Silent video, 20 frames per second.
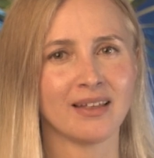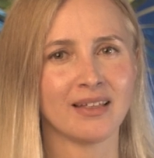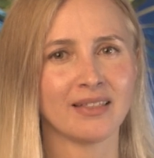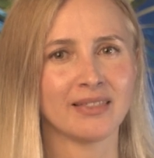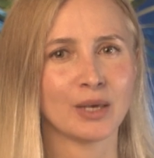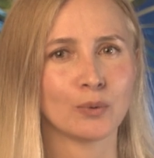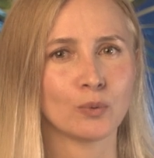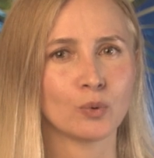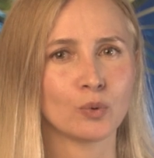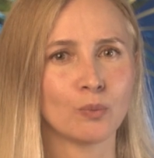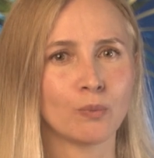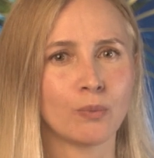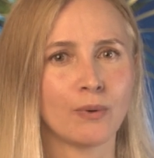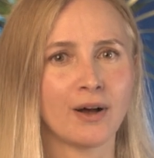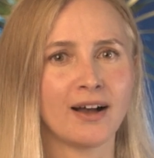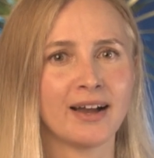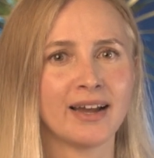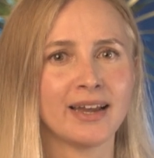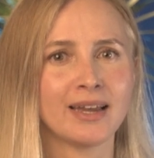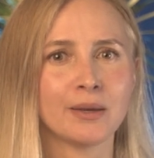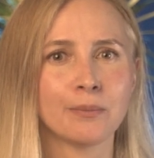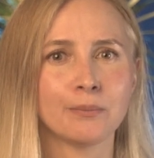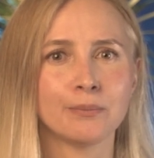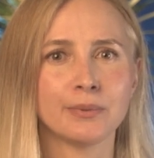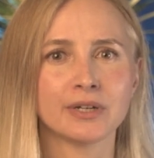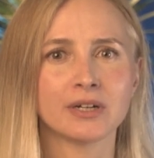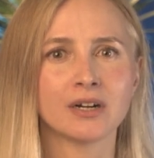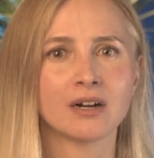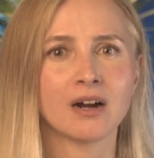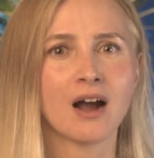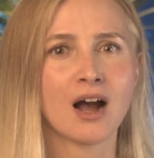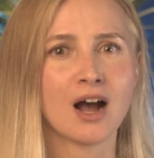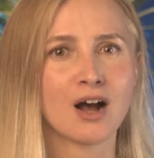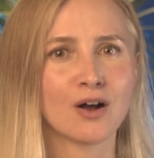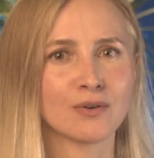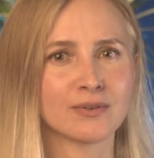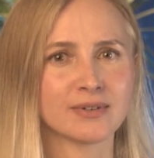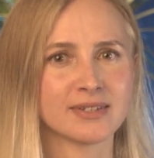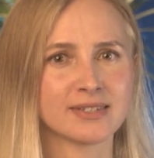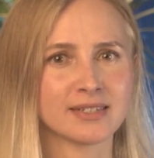They would buy a bigger
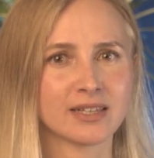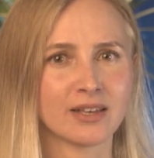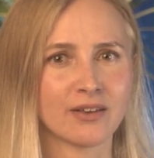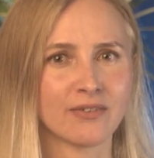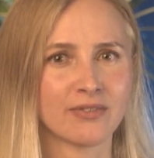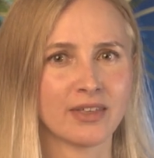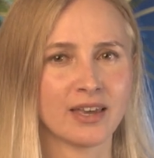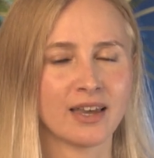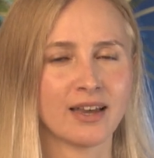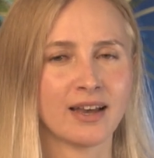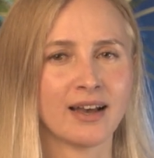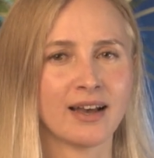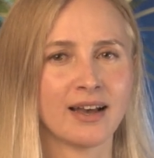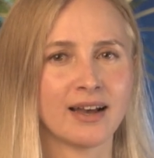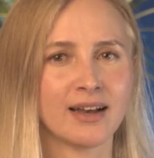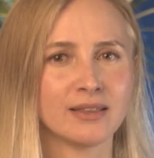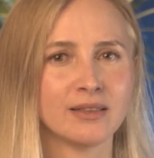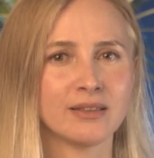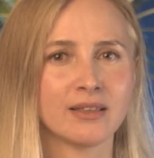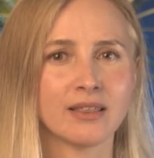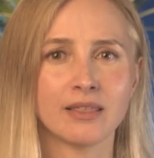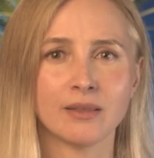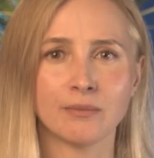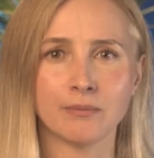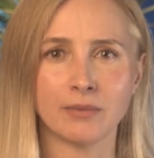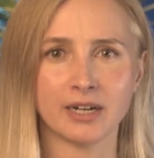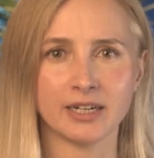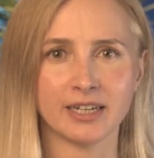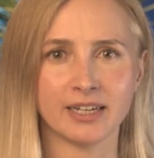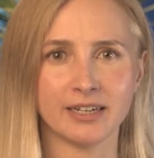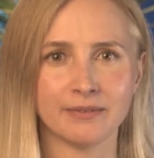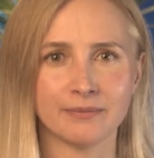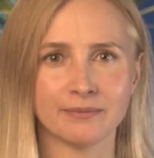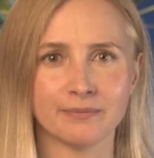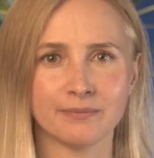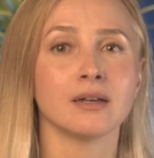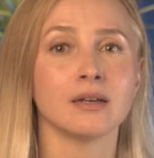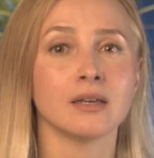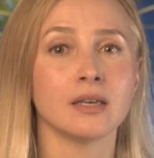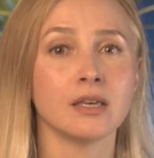house if they had the money.
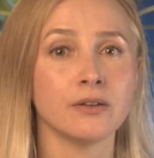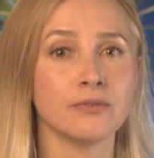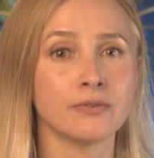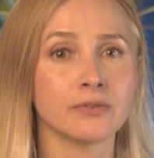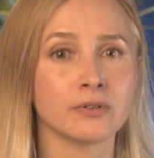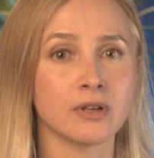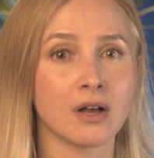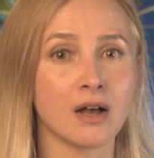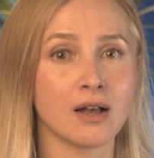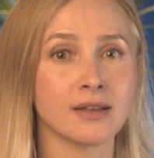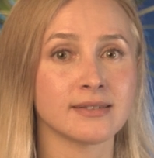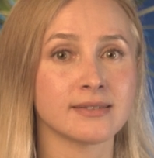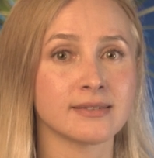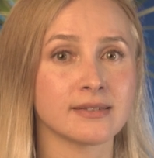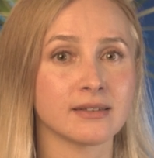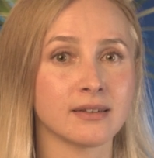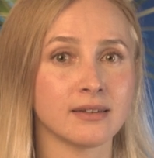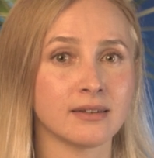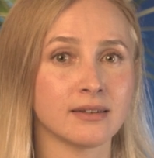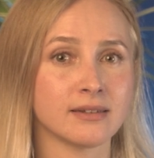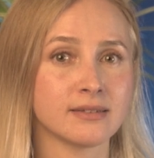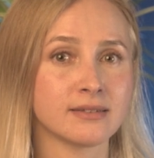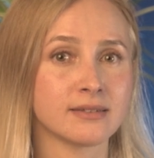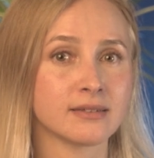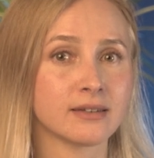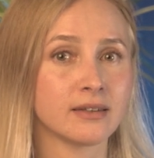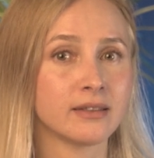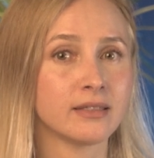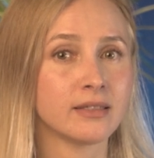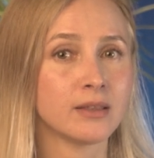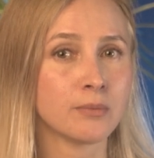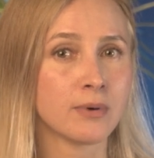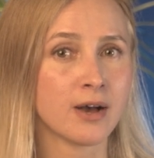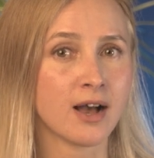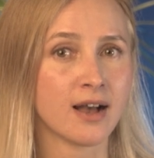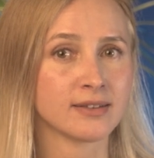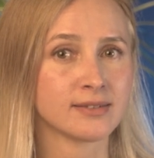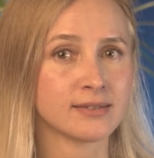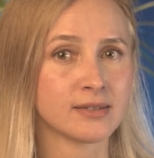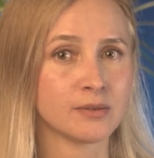If clause is in the
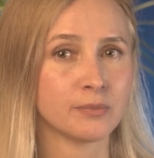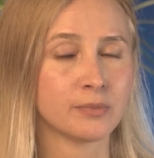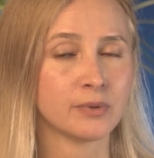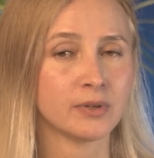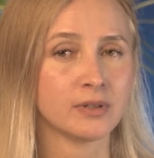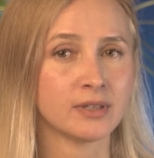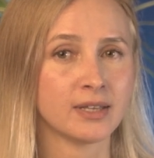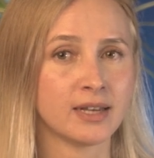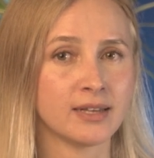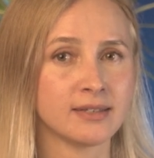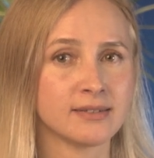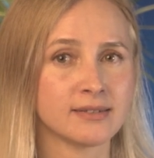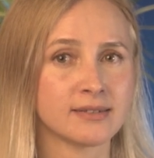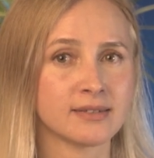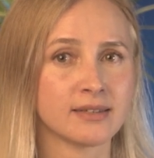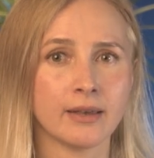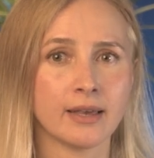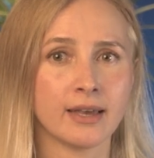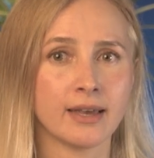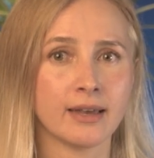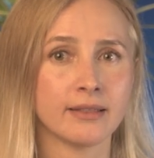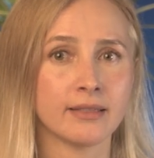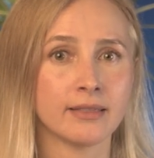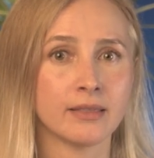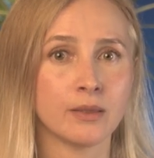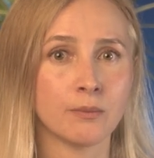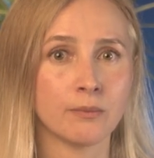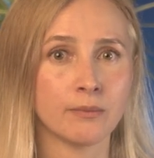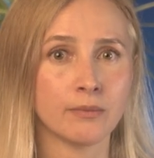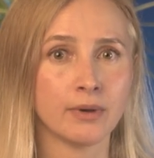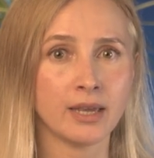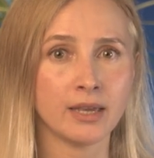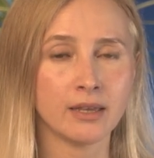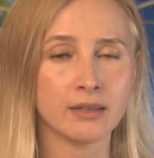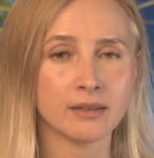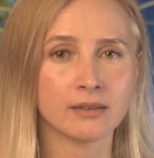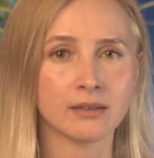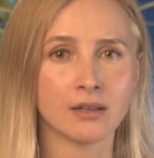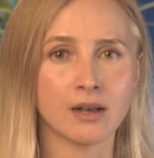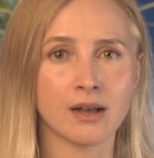past simple tense and the
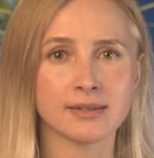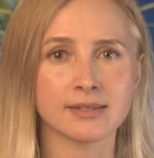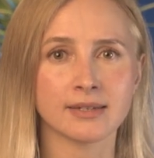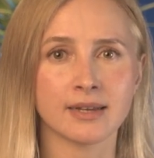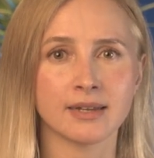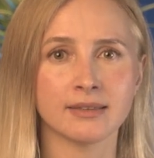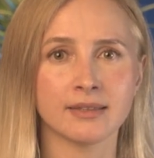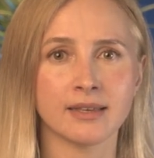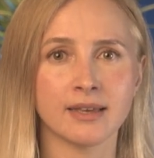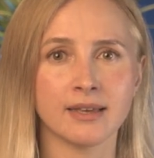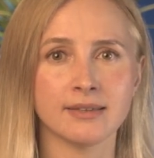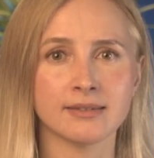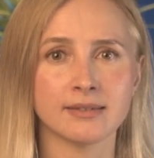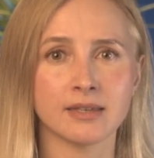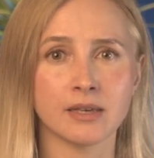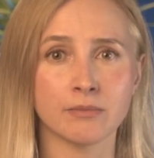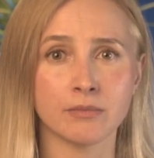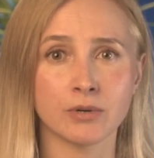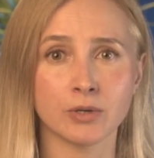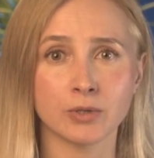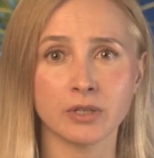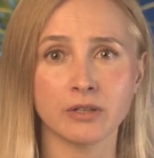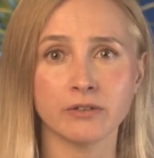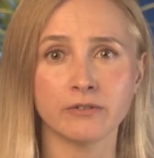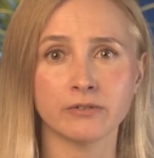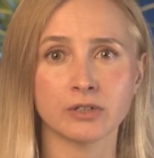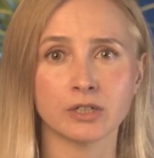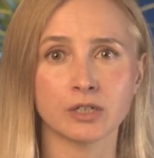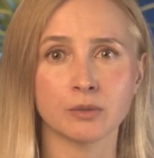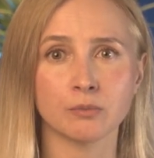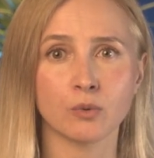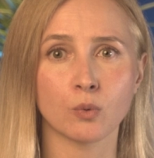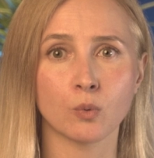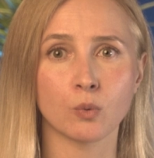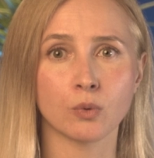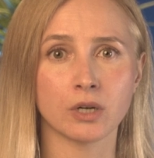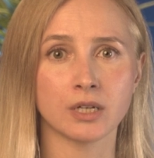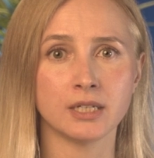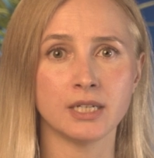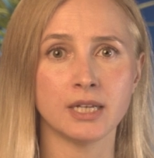main clause contains a modal verb
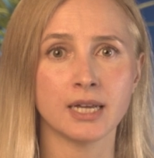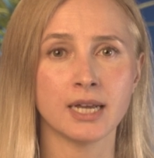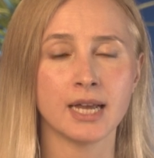would